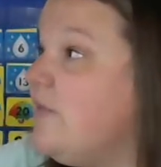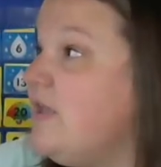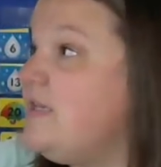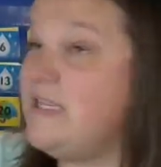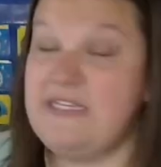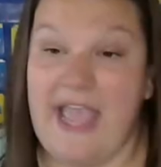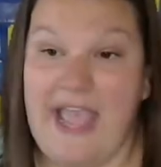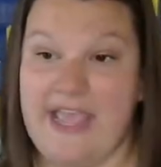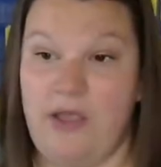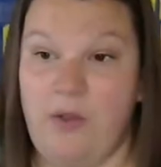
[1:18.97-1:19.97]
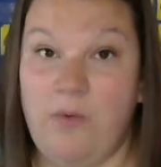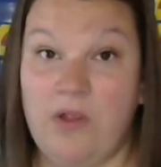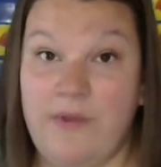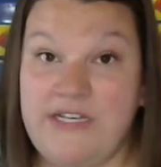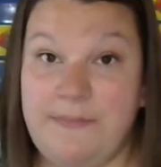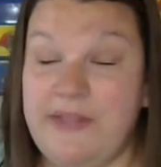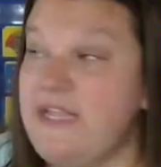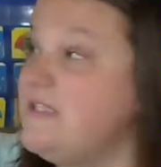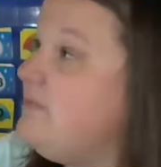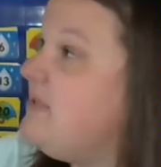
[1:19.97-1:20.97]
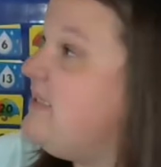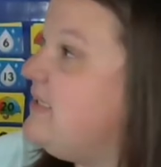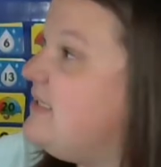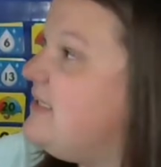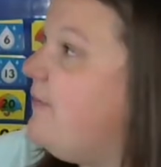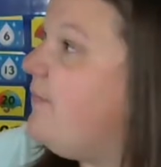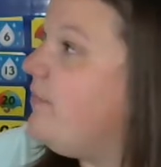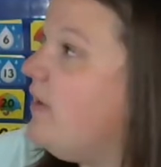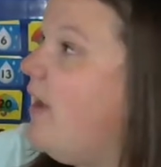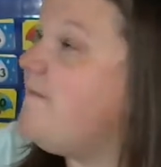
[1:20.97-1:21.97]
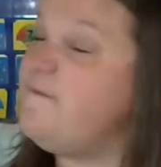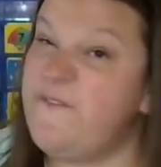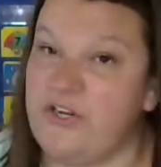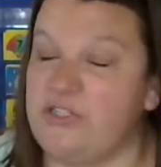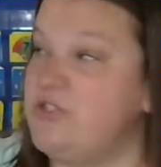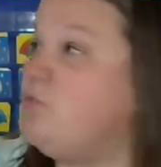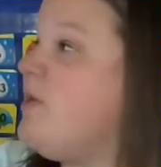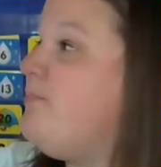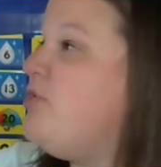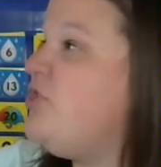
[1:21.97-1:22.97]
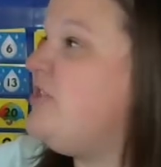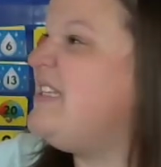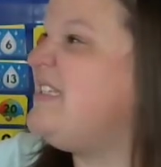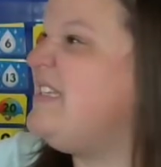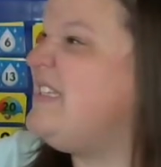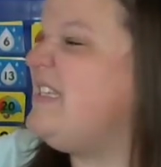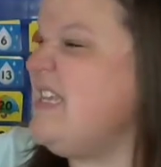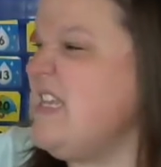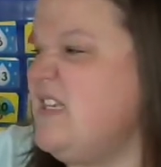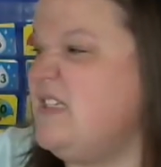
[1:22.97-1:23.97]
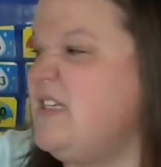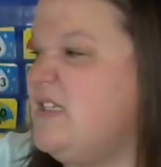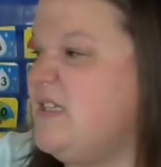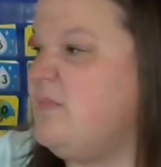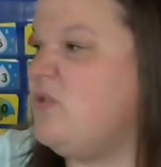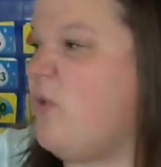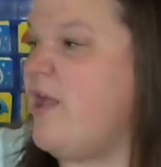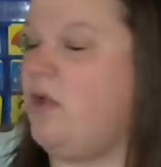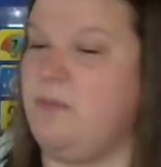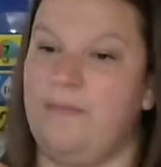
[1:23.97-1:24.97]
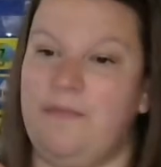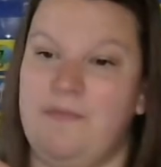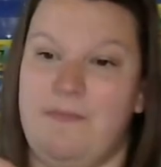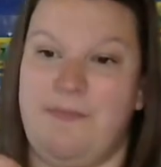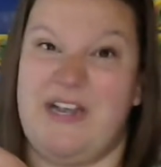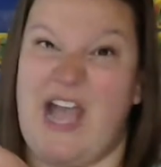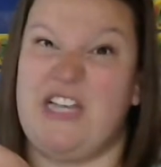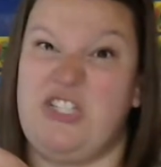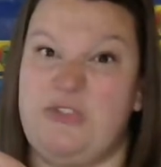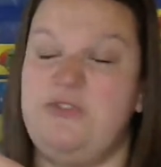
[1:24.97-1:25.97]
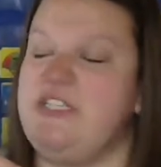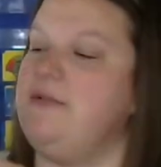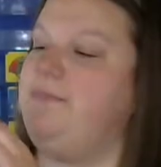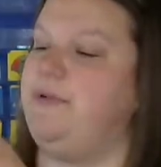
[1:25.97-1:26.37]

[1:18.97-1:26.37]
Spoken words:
Today, we're going to plant some seeds. First, we push the seeds into some soil, but not too deep.